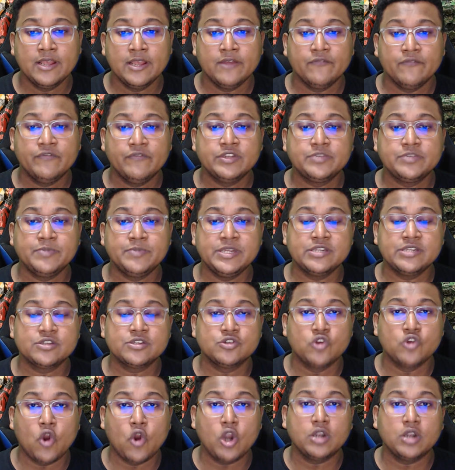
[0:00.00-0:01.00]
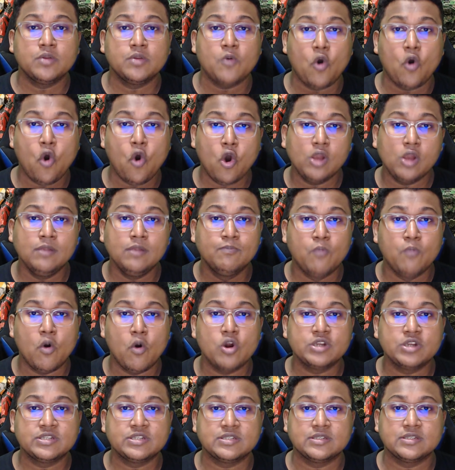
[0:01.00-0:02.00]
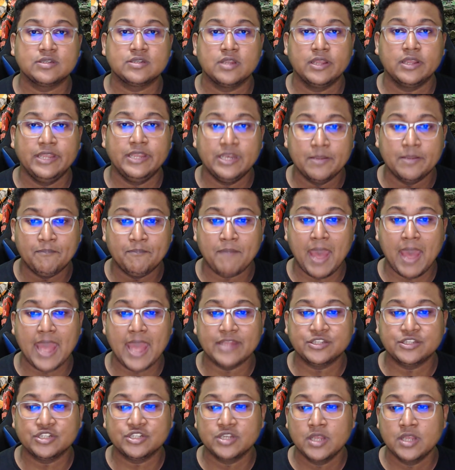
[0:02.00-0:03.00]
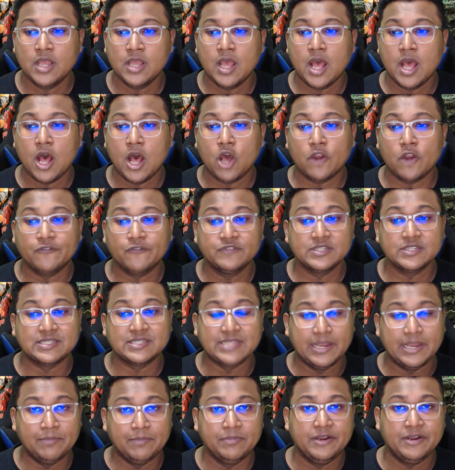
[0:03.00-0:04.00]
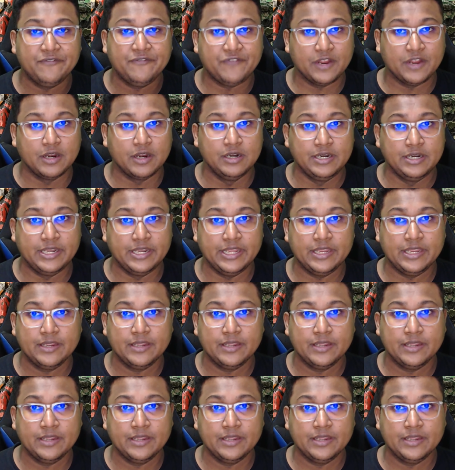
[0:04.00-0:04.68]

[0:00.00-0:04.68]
which means not all bots in a match are of the same difficulty.